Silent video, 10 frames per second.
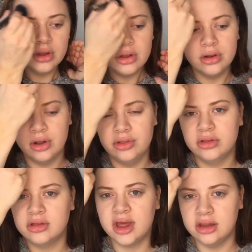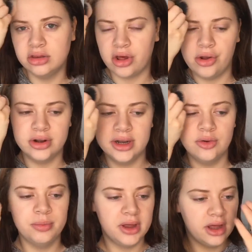you know, the skin tone a
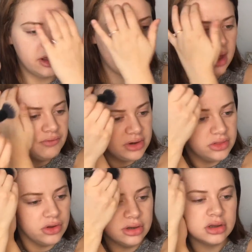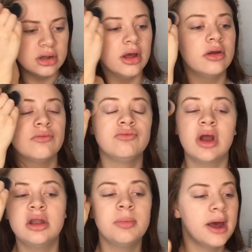little bit, getting rid of those like
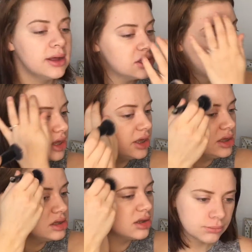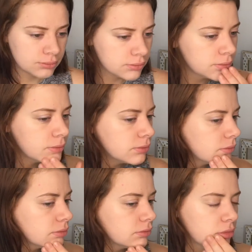red patches.
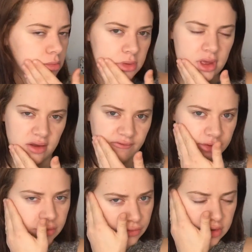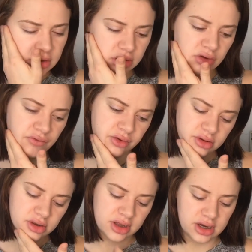Yeah, it feels really soft on
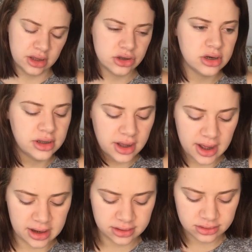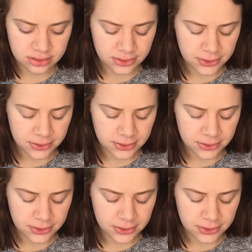the skin actually, and